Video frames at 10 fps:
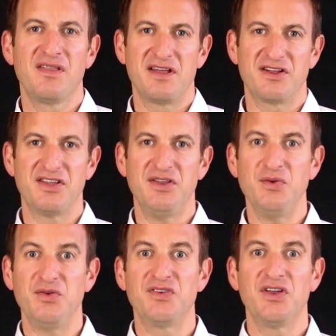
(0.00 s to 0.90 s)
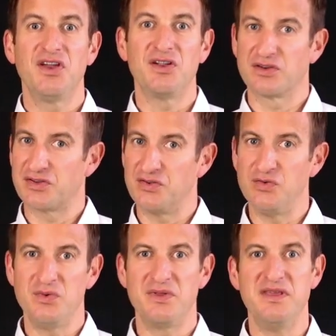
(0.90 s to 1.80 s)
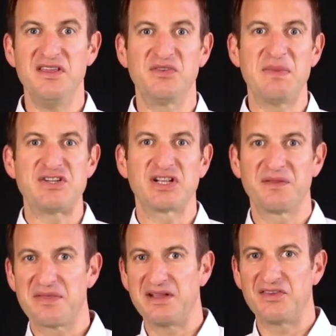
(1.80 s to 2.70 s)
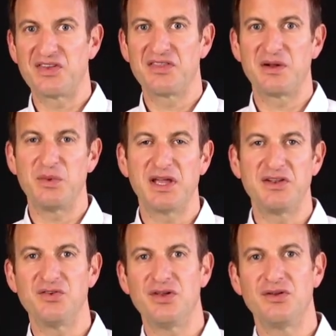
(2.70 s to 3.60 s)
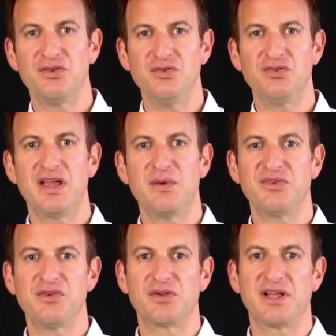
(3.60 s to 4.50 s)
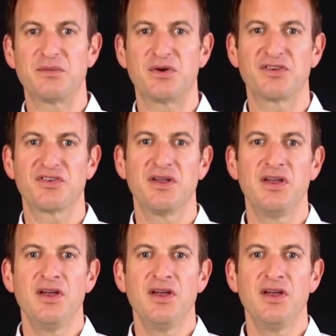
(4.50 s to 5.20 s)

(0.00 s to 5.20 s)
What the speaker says: that are used in order to do these magical things that we can do today with neural networks.